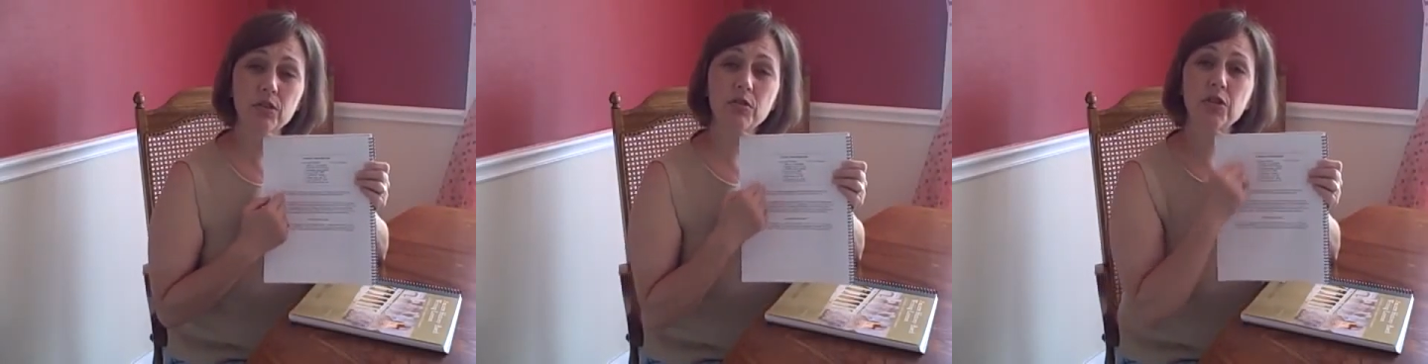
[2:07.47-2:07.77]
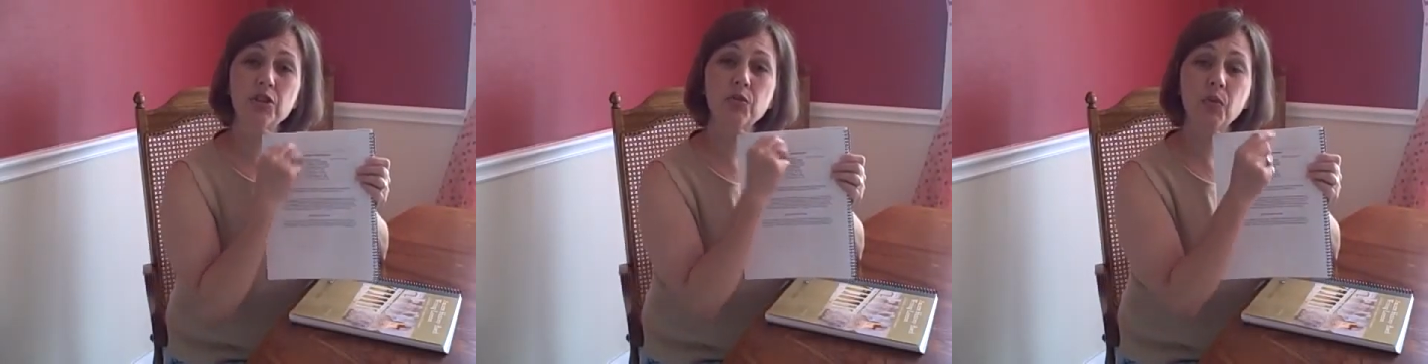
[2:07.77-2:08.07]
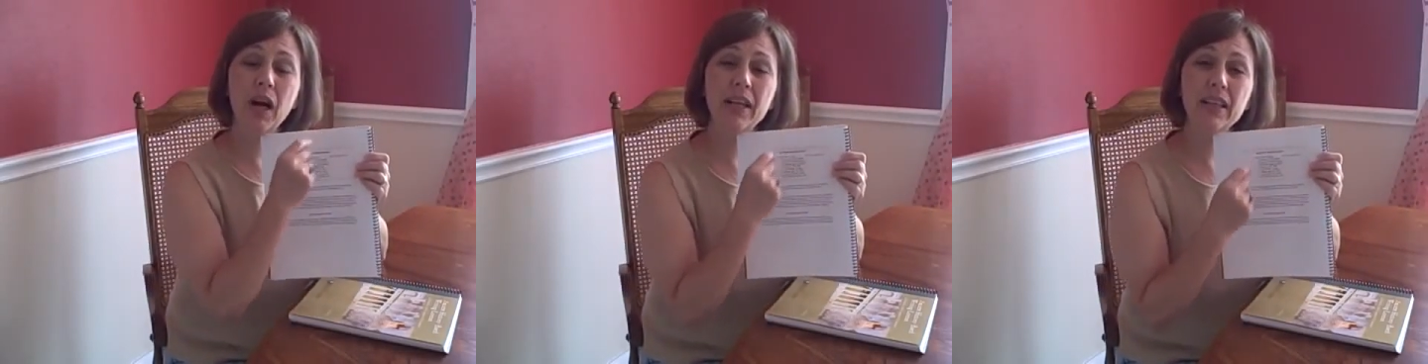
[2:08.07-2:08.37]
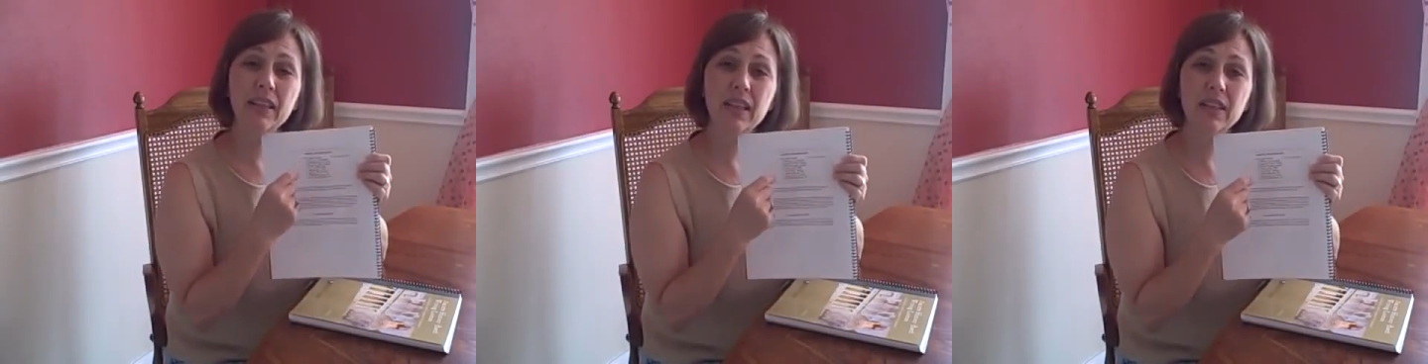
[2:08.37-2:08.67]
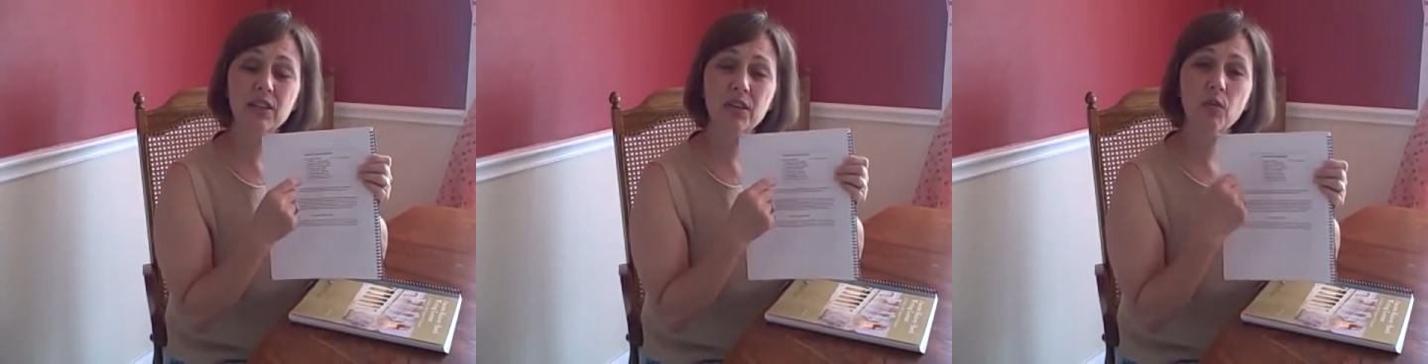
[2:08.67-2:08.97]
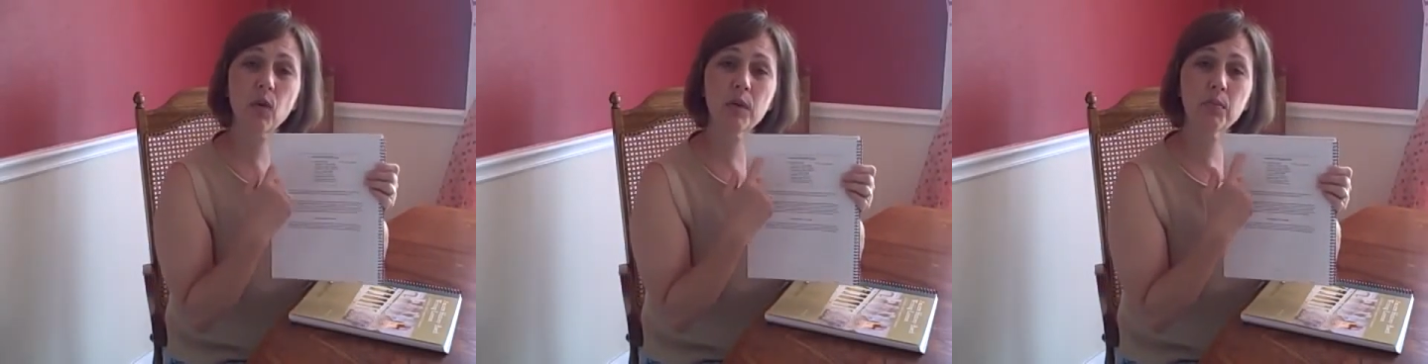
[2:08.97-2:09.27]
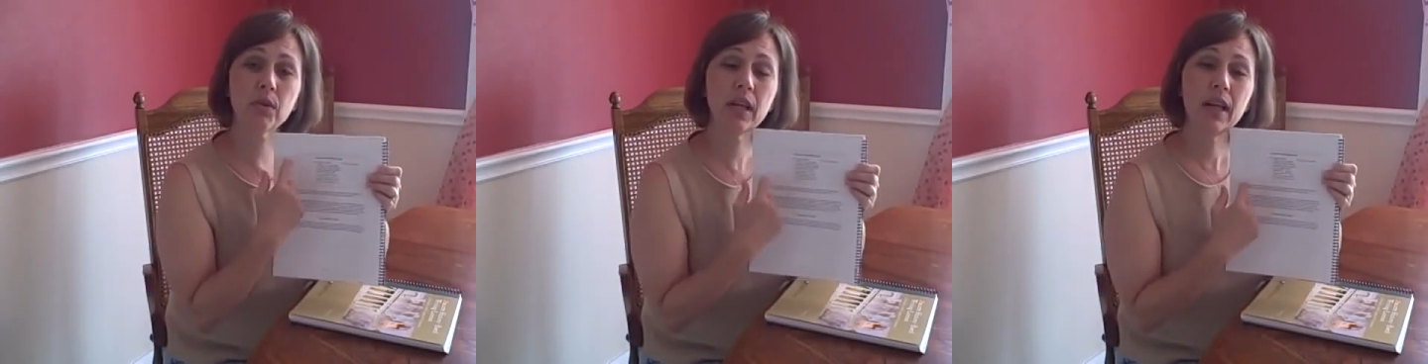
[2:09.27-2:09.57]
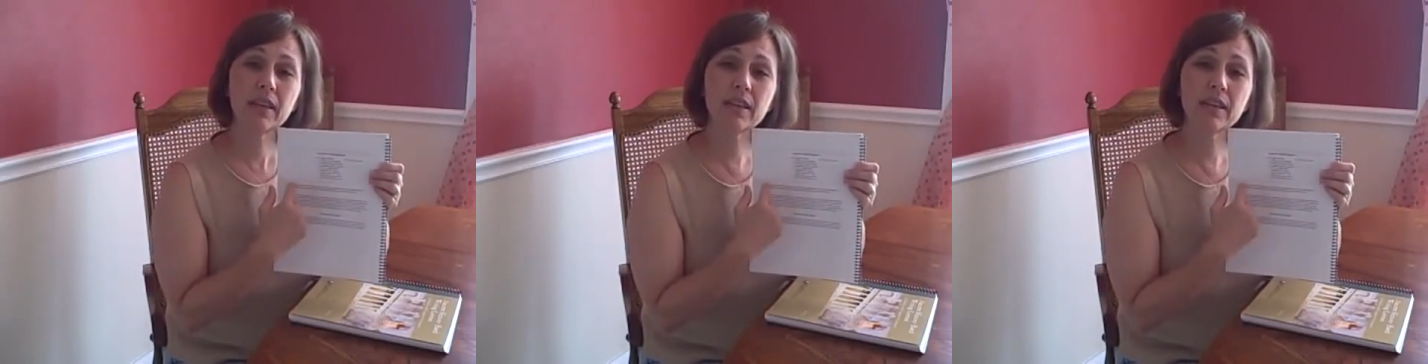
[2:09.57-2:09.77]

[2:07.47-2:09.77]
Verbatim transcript: So as you're writing things on the whiteboard,